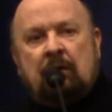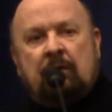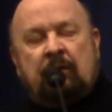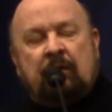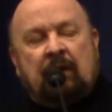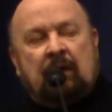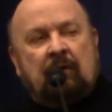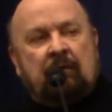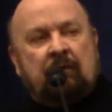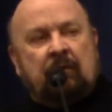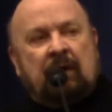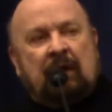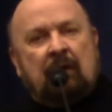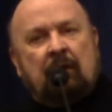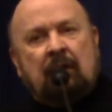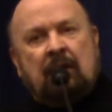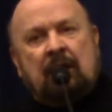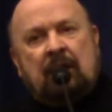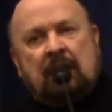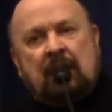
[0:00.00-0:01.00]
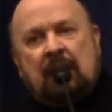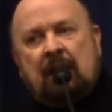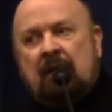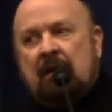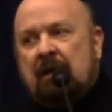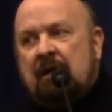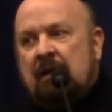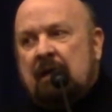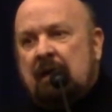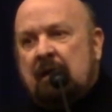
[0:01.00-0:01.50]
that felt fairly
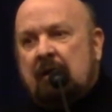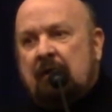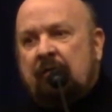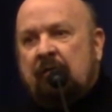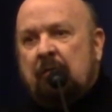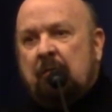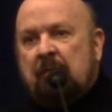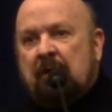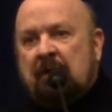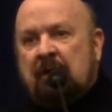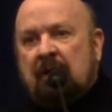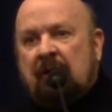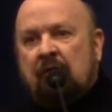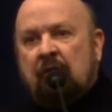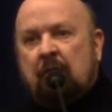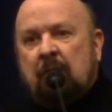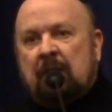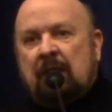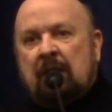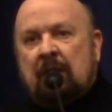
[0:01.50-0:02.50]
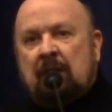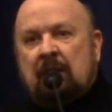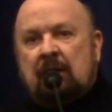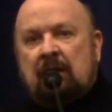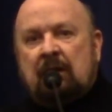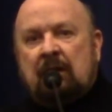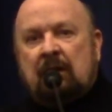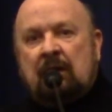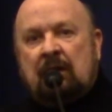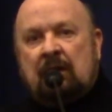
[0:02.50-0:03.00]
alienated from the government,
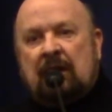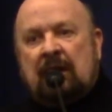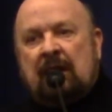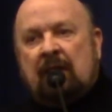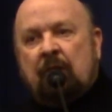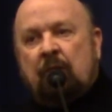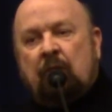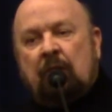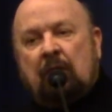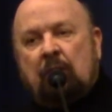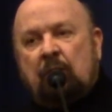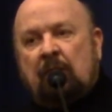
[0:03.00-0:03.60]
that didn't have real